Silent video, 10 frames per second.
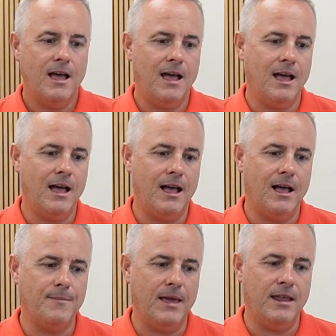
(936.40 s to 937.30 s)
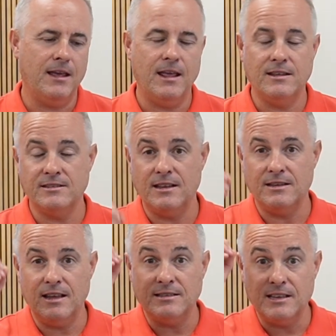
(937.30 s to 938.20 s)
and
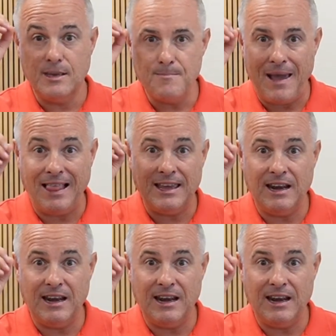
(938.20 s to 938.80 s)
isn't compelling